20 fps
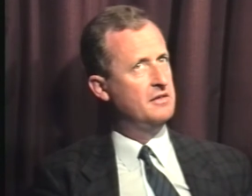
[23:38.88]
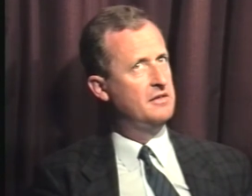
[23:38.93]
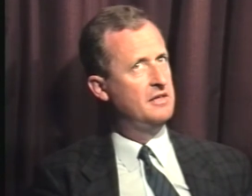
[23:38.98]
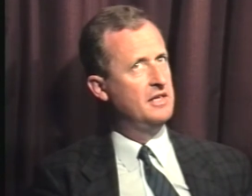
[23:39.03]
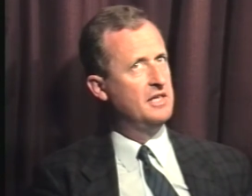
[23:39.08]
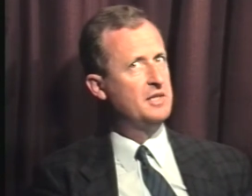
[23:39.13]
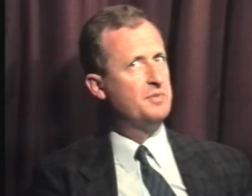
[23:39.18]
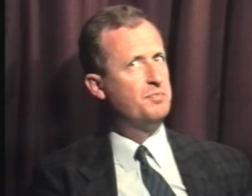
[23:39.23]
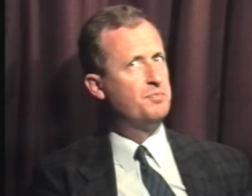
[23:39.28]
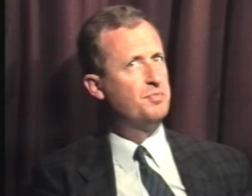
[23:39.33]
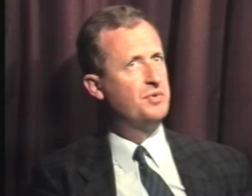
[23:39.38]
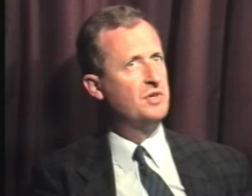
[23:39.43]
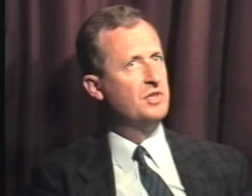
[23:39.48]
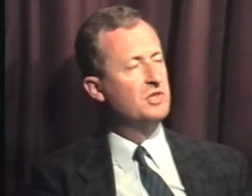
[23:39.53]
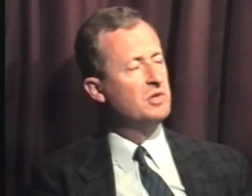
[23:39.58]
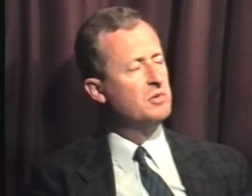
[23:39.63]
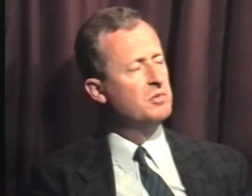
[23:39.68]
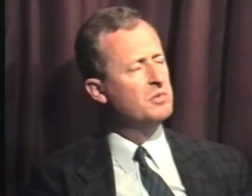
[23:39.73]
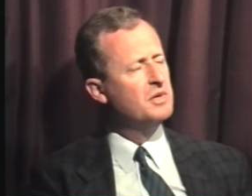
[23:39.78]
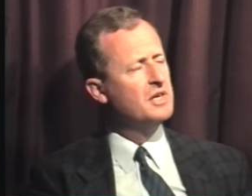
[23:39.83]
This
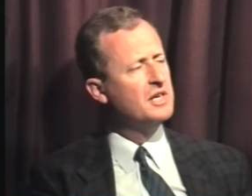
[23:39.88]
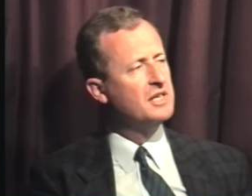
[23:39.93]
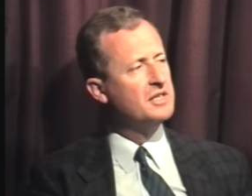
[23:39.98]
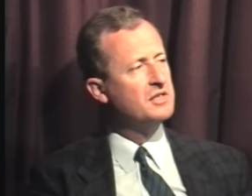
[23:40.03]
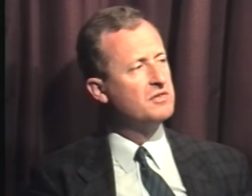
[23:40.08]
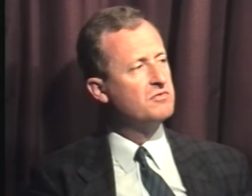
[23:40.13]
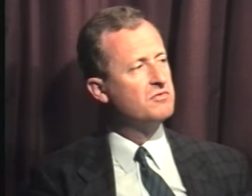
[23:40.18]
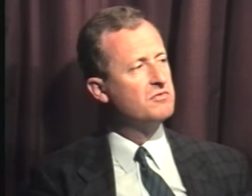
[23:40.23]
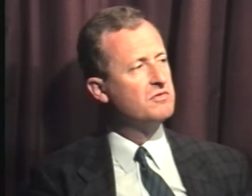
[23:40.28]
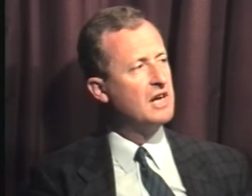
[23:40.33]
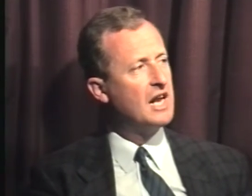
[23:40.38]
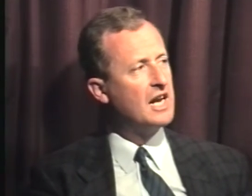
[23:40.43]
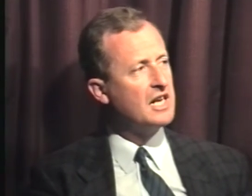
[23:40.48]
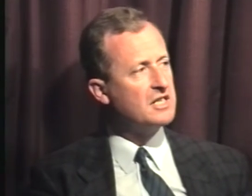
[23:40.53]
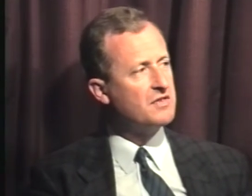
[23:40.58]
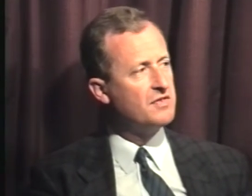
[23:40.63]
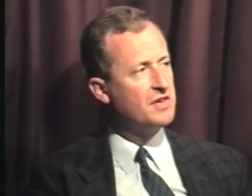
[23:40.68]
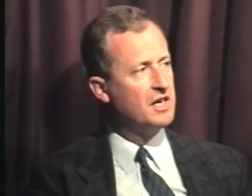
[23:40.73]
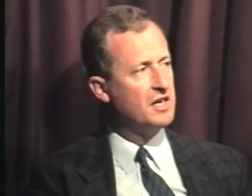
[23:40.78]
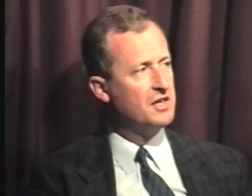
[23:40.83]
presumably is
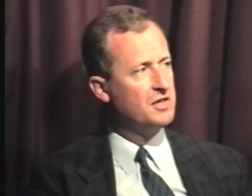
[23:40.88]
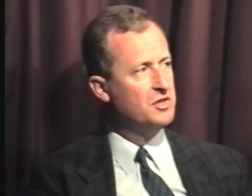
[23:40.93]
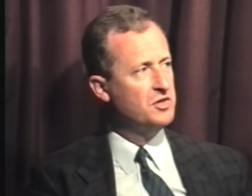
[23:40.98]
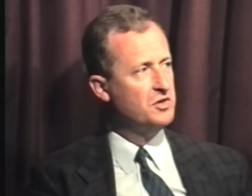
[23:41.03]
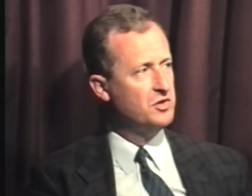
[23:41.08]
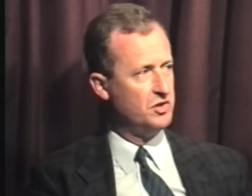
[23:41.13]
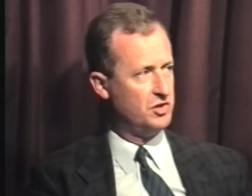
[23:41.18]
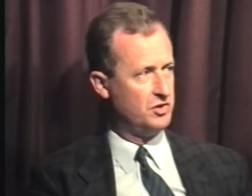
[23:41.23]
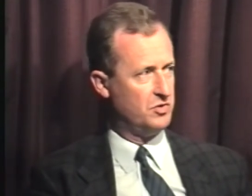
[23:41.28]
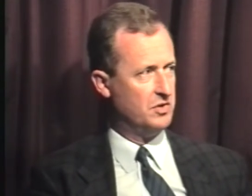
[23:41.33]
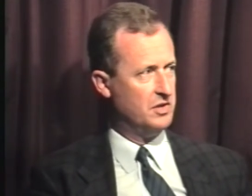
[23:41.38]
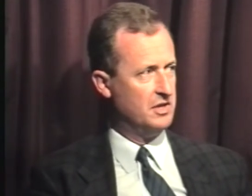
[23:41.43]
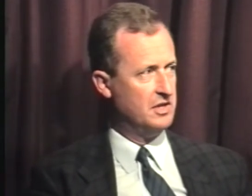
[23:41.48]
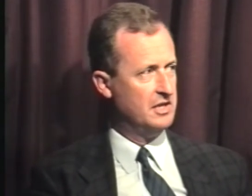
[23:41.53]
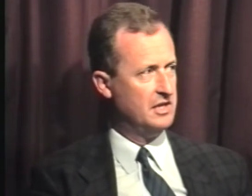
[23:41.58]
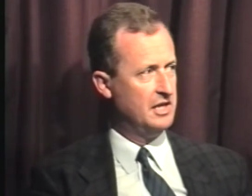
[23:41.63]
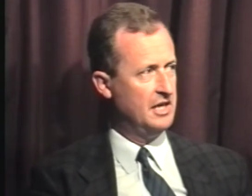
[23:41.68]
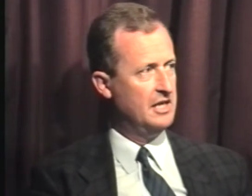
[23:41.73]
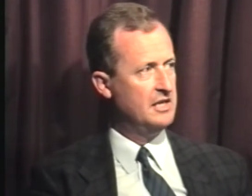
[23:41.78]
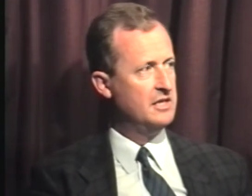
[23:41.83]
relatively unusual
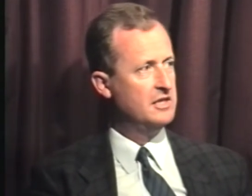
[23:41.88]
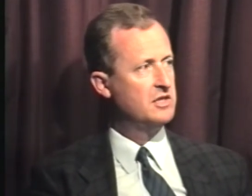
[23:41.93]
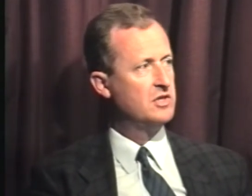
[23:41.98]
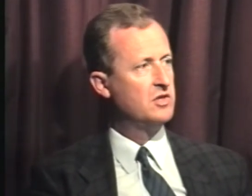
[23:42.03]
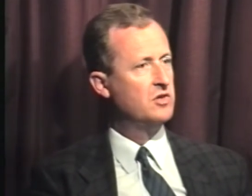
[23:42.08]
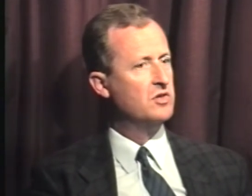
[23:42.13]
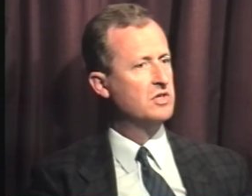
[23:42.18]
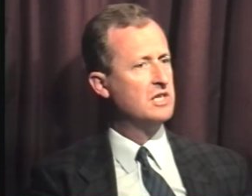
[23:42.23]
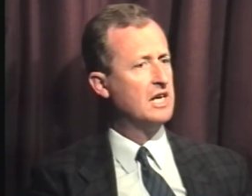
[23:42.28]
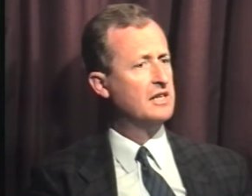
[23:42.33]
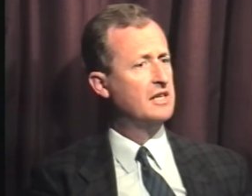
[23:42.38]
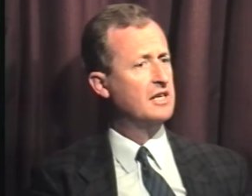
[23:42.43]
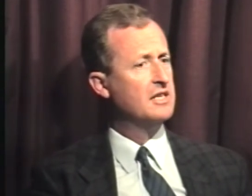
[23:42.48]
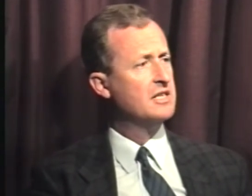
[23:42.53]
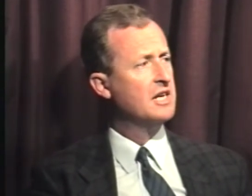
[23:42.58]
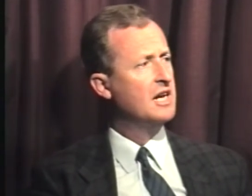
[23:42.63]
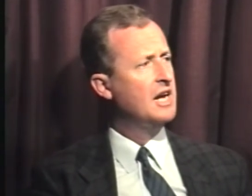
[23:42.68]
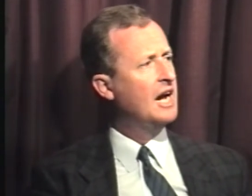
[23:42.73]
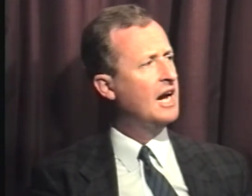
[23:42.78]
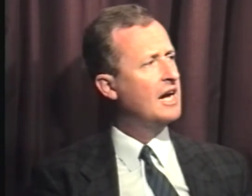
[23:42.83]
in schools like
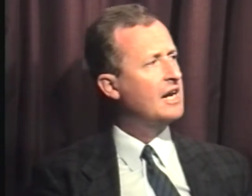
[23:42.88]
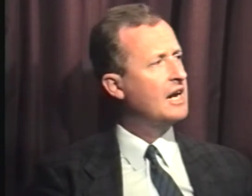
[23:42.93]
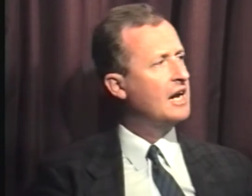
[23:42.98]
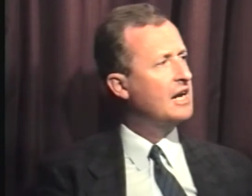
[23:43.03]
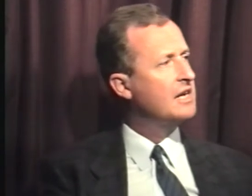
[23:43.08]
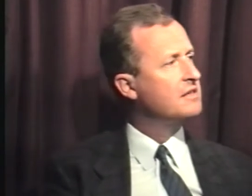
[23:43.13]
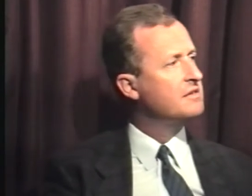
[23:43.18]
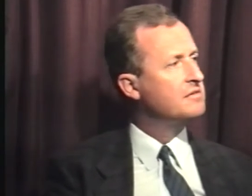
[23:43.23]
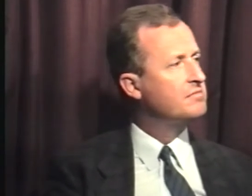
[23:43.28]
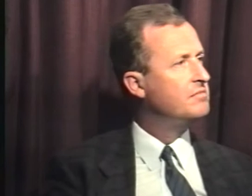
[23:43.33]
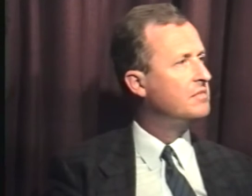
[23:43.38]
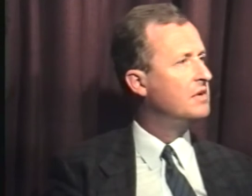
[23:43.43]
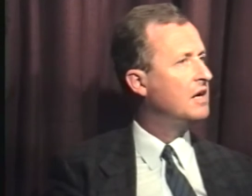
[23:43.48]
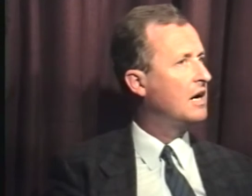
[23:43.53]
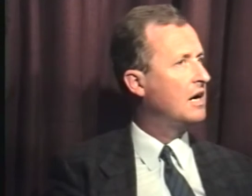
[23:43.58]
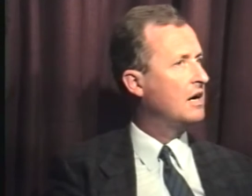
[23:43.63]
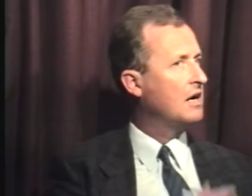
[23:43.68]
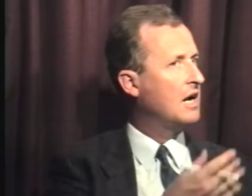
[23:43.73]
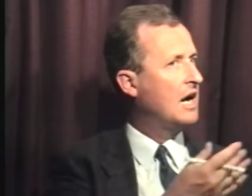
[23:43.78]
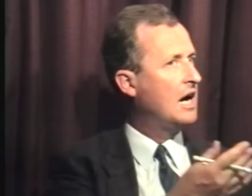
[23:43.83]
this. And
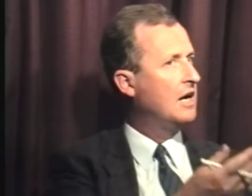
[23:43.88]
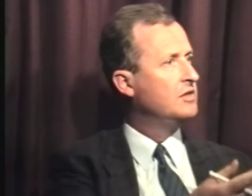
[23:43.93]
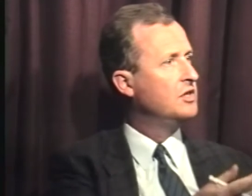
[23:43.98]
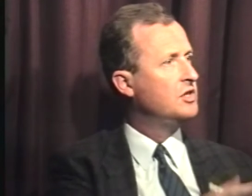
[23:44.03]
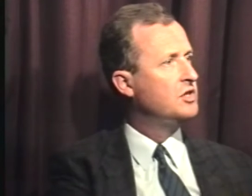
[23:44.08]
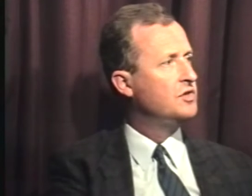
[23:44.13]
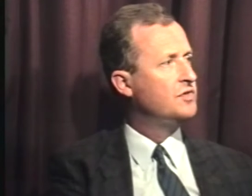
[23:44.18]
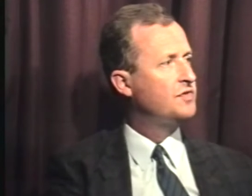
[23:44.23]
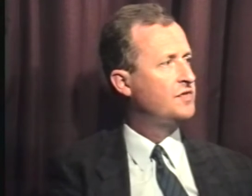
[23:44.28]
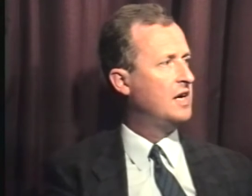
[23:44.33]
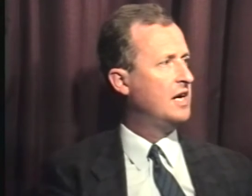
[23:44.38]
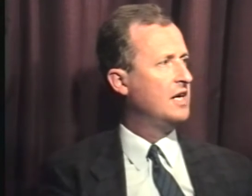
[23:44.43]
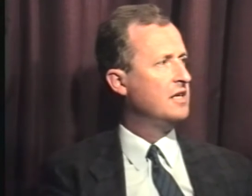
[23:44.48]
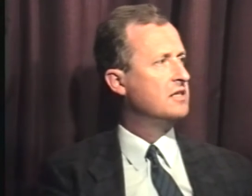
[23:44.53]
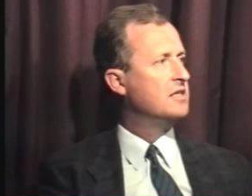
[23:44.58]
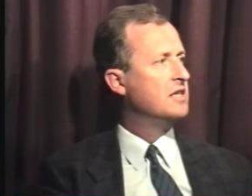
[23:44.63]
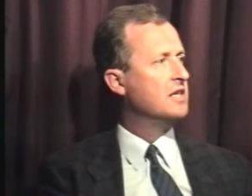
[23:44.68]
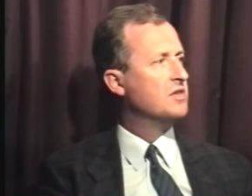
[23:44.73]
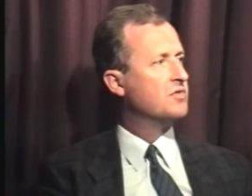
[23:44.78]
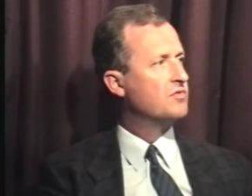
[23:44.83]
how did you
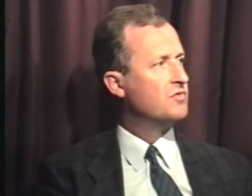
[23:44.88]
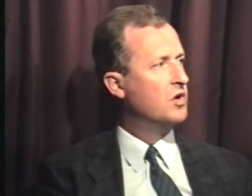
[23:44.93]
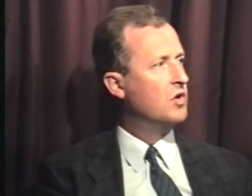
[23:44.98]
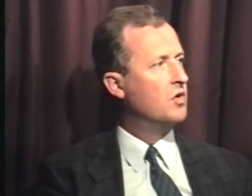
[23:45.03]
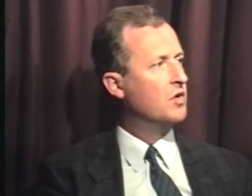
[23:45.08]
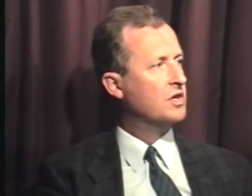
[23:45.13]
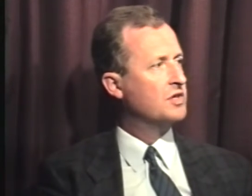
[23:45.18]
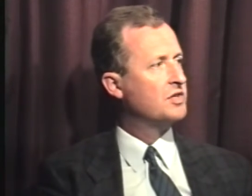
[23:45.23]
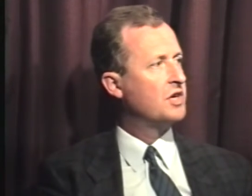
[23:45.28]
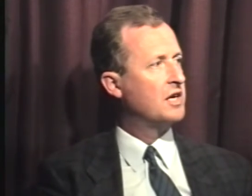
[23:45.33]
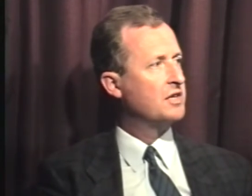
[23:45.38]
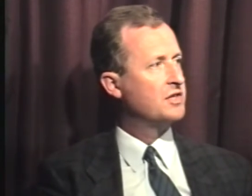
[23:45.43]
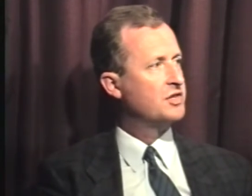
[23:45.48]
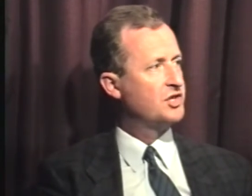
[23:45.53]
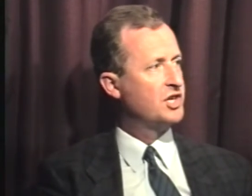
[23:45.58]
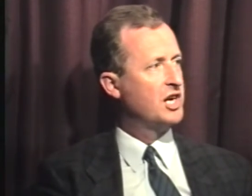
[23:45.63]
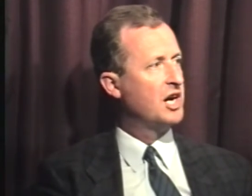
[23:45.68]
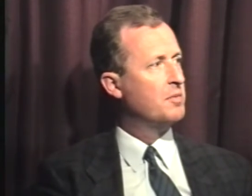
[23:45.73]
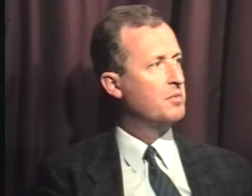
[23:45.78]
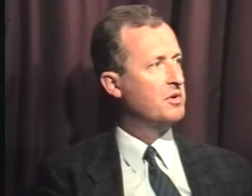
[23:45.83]
find this role as, as
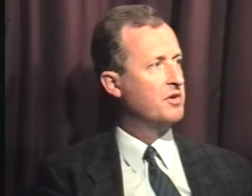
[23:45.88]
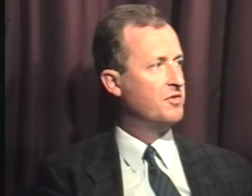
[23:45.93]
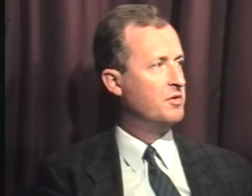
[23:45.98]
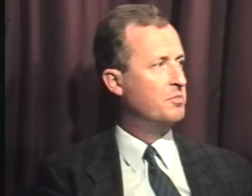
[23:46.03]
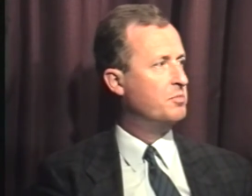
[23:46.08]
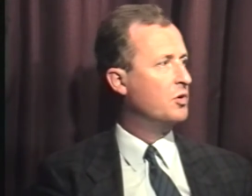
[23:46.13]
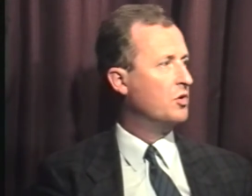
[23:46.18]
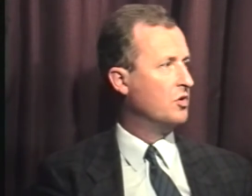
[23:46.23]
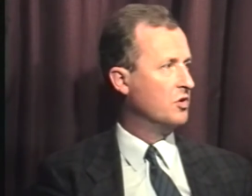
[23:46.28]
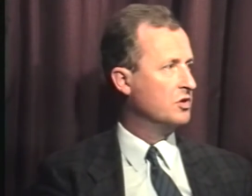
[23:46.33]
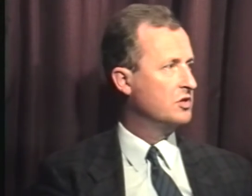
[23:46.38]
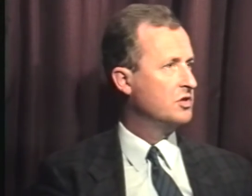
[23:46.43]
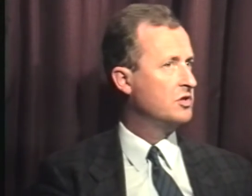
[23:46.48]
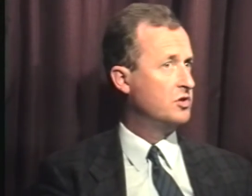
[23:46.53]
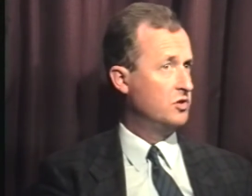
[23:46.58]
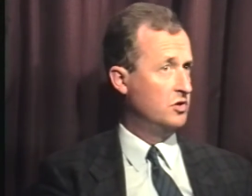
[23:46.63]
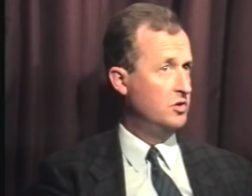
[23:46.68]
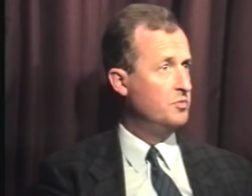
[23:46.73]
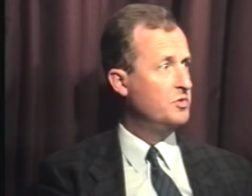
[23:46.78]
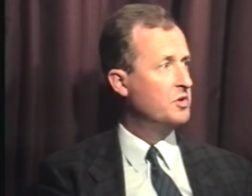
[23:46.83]
chairman of the board
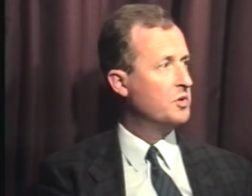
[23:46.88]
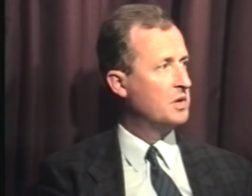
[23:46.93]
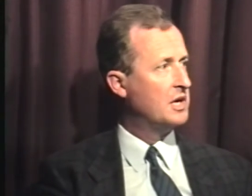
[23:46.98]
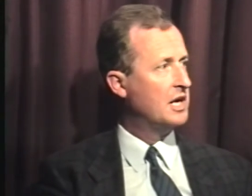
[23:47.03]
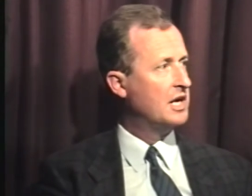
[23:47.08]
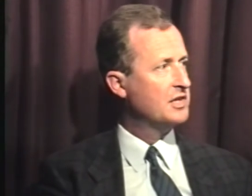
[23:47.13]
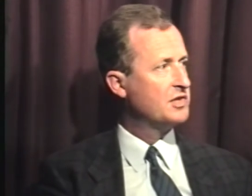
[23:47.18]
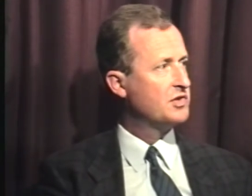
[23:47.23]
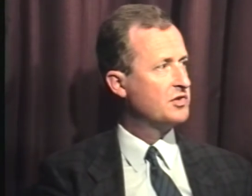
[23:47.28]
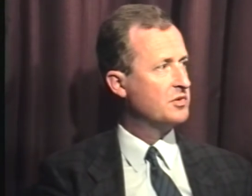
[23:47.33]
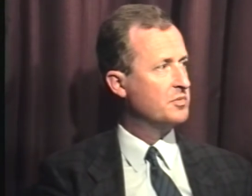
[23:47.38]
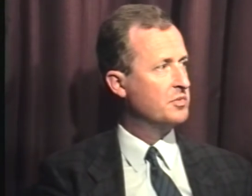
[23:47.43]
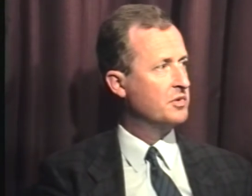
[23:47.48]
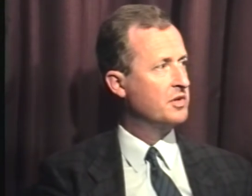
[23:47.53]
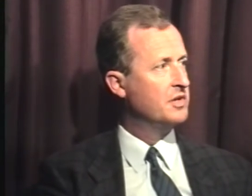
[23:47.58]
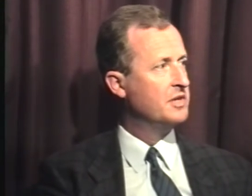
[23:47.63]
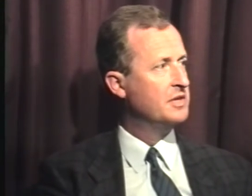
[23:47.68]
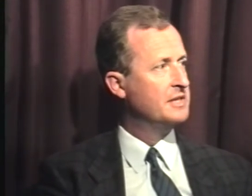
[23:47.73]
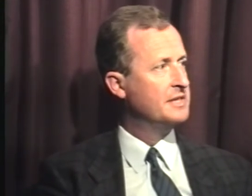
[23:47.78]
to whom you were answerable?